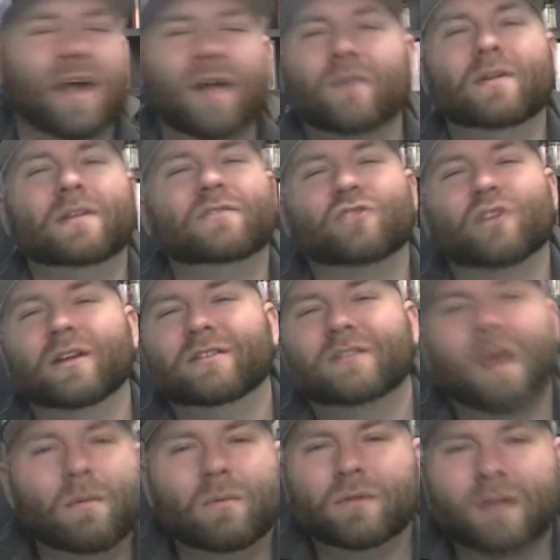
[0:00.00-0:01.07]
I don't drink
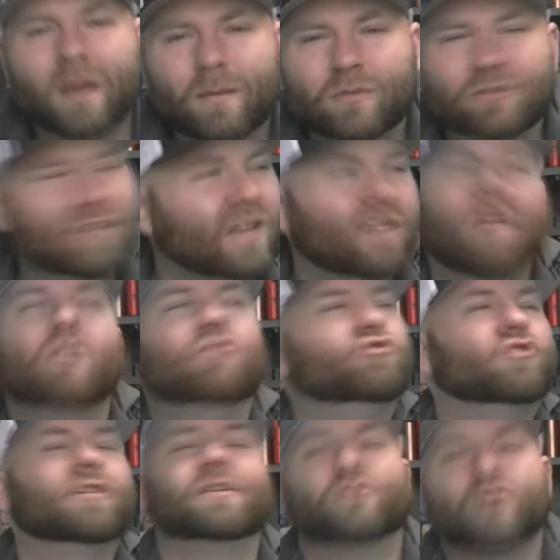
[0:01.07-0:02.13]
double-doubles. I don't
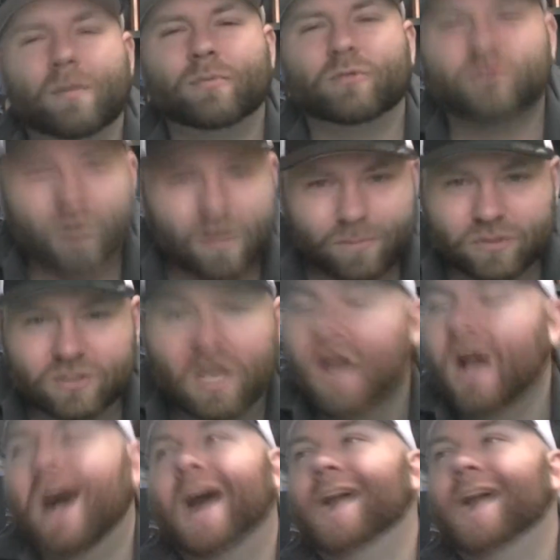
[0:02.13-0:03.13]
drink triple-triples.